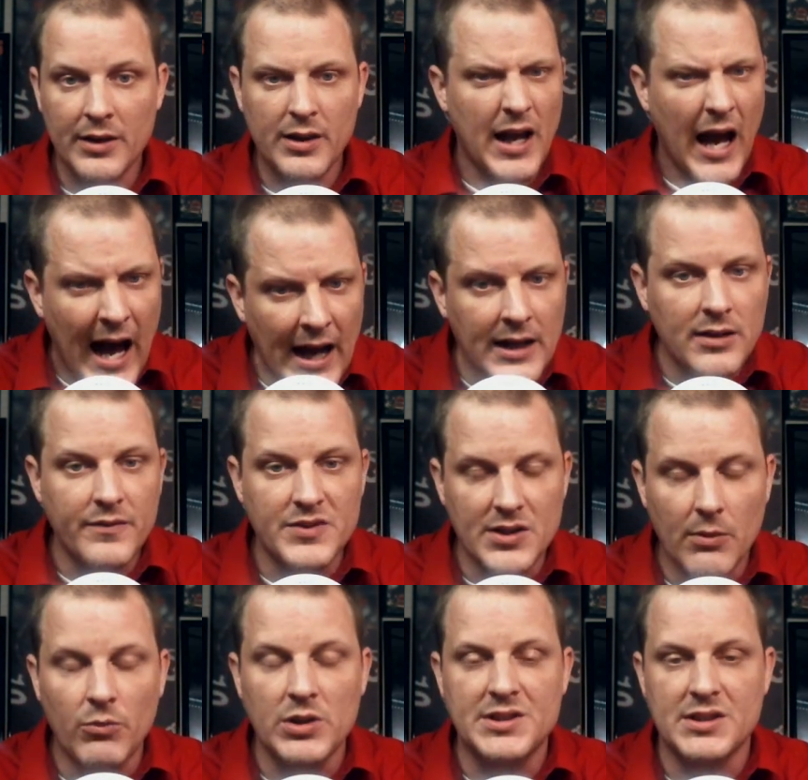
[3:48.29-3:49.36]
Kind of
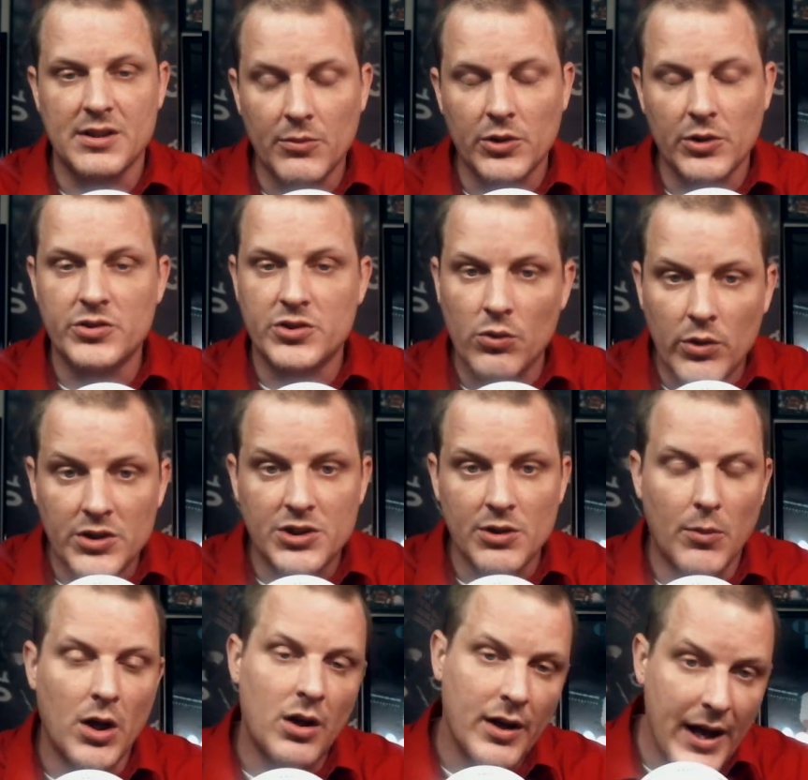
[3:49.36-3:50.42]
somewhat similar to a
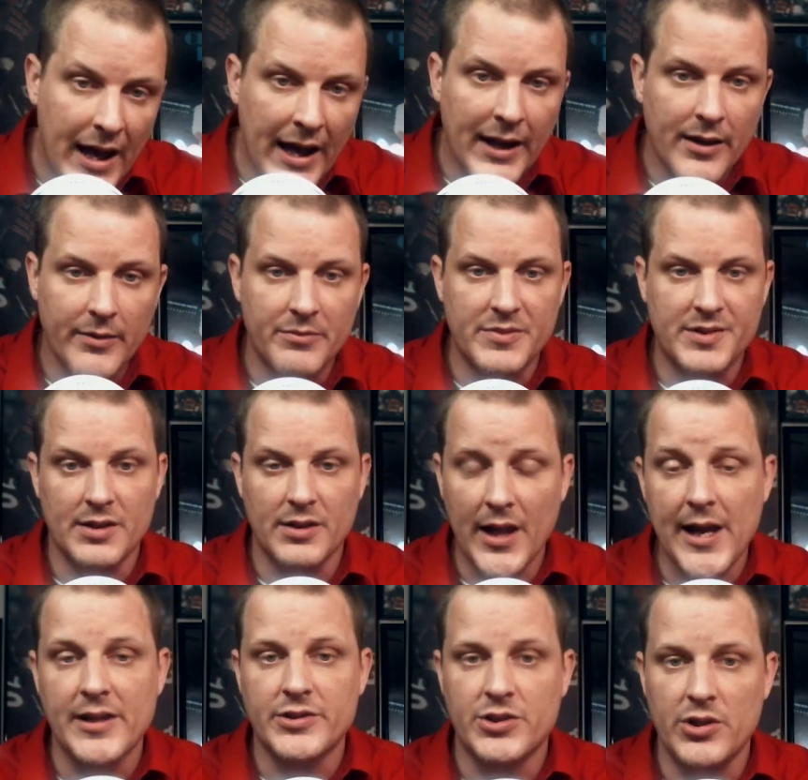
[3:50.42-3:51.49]
Jamal Adams
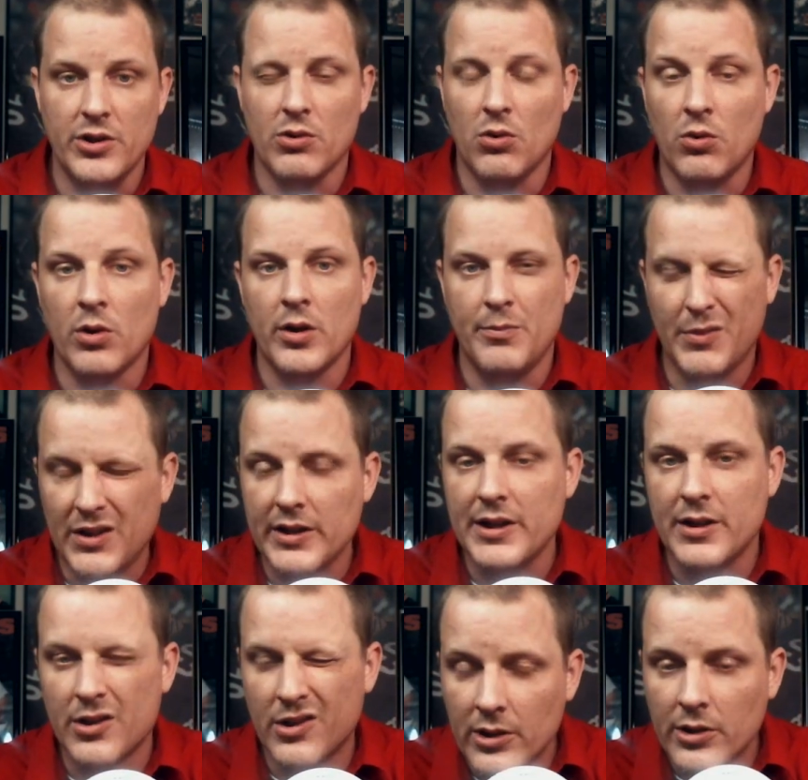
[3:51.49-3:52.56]
last year or a
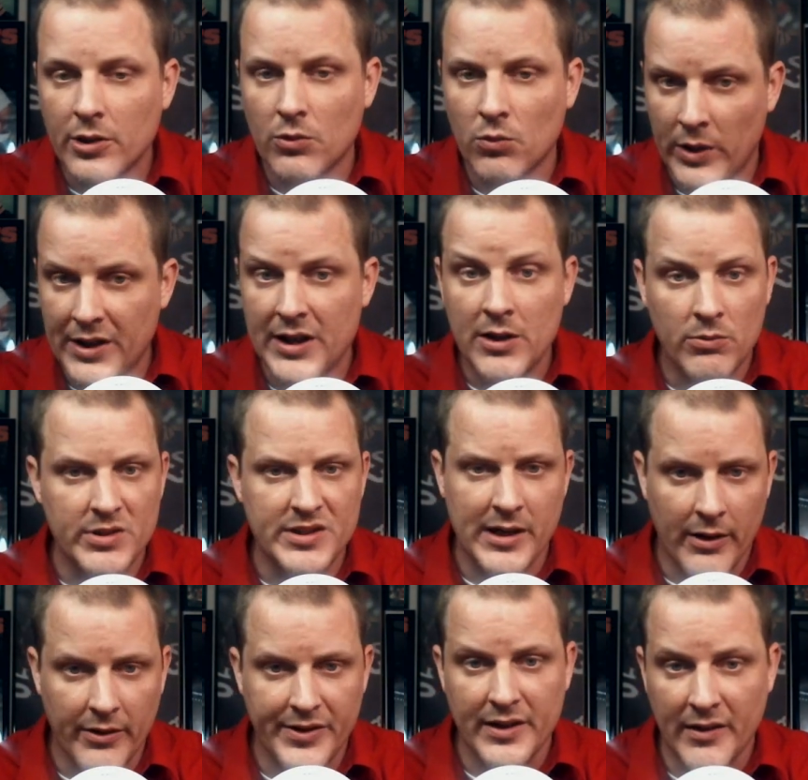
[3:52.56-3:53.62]
Malik Hooker when he was
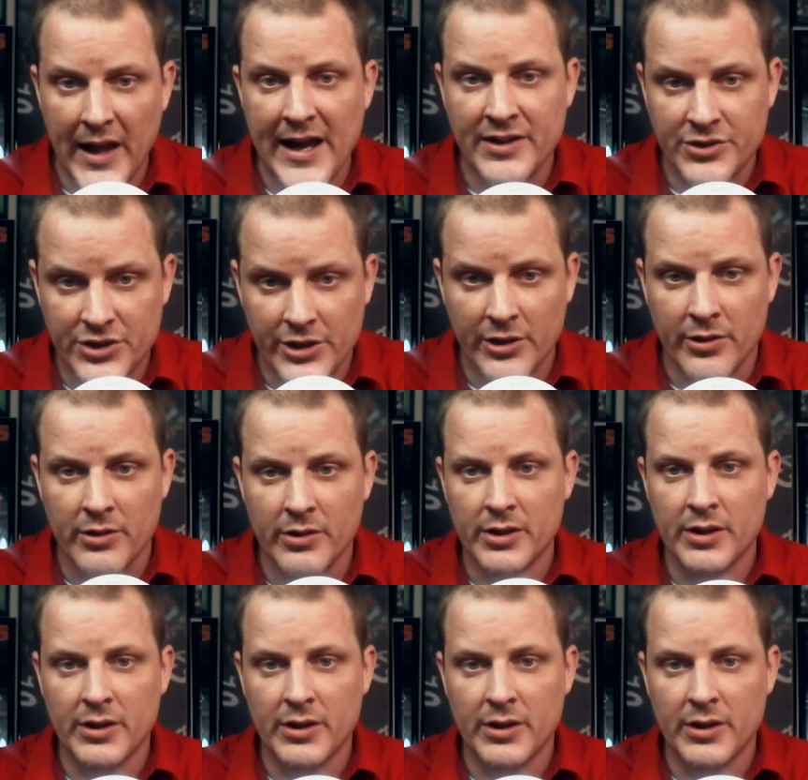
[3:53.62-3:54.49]
healthy last year.